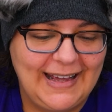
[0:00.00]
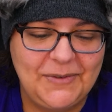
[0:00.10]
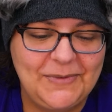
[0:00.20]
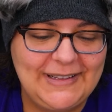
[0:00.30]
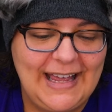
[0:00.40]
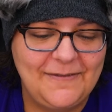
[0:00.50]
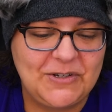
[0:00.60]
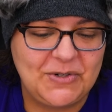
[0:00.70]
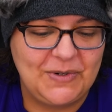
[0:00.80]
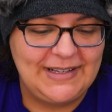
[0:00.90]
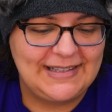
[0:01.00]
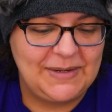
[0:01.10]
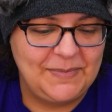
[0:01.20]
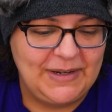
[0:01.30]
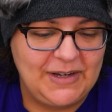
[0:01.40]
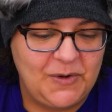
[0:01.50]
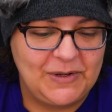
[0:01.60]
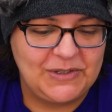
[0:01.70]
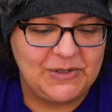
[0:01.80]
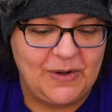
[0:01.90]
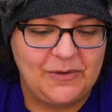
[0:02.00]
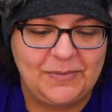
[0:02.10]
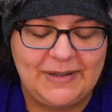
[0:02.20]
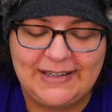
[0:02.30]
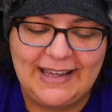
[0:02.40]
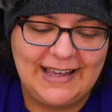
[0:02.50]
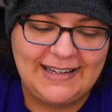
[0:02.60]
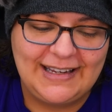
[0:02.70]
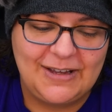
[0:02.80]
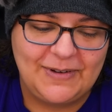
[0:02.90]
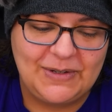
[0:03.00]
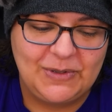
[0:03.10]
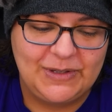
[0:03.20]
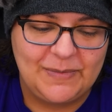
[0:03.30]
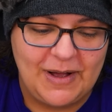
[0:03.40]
I didn't really have a choice. He might not want to go out with me again if I told him